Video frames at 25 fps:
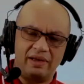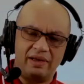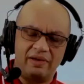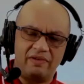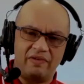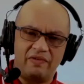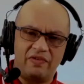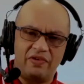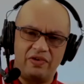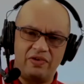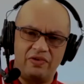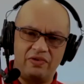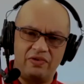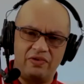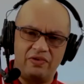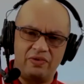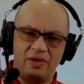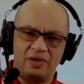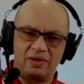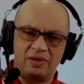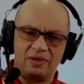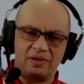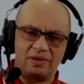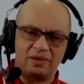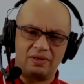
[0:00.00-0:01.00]
if you
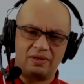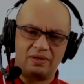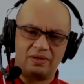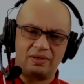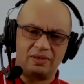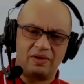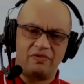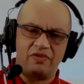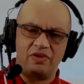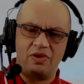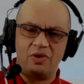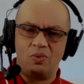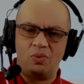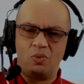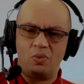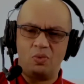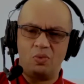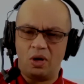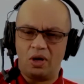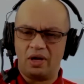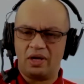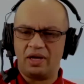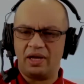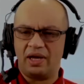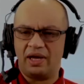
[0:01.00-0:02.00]
if you
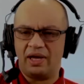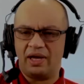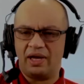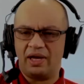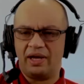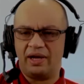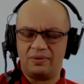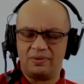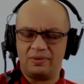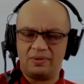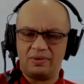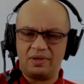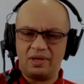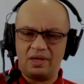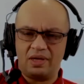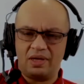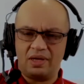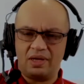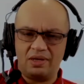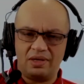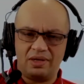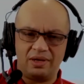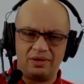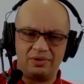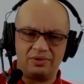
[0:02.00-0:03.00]
work out and
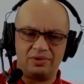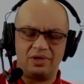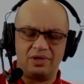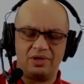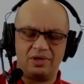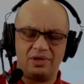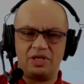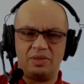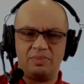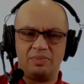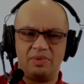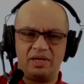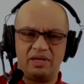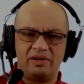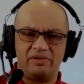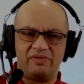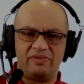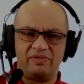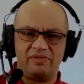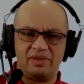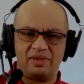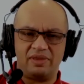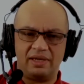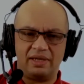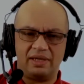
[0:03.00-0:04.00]
you go to the gym and
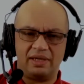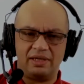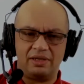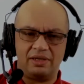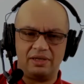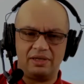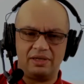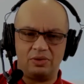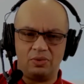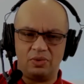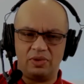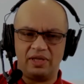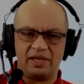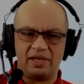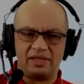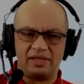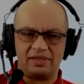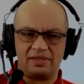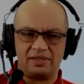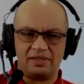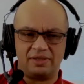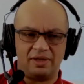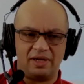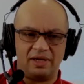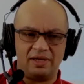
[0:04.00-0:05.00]
everything and you do all the
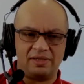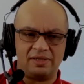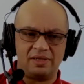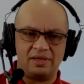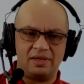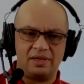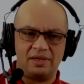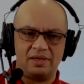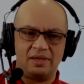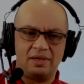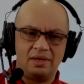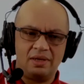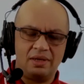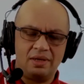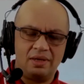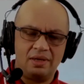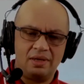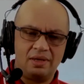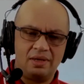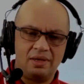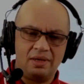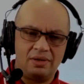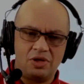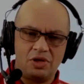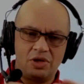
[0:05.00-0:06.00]
exercise,
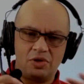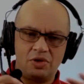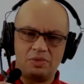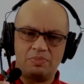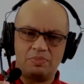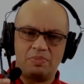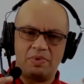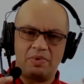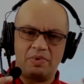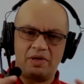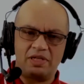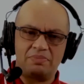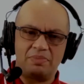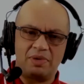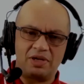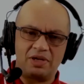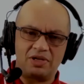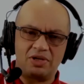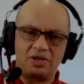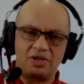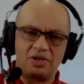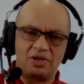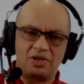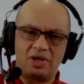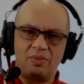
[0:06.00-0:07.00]
do you spend as
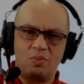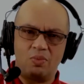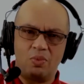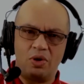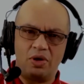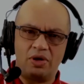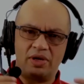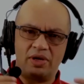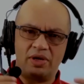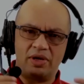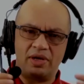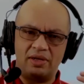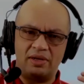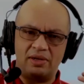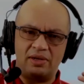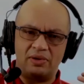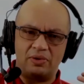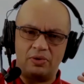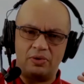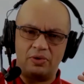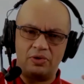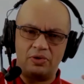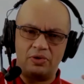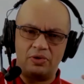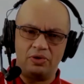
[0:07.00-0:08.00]
much time working
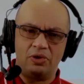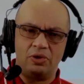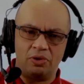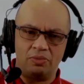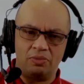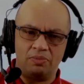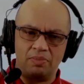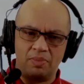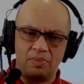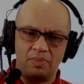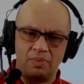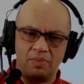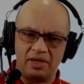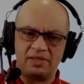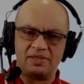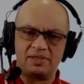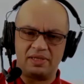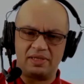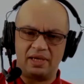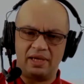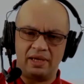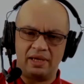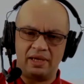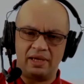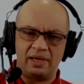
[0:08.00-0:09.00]
on your
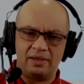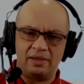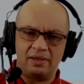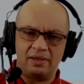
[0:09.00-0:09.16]
mindset?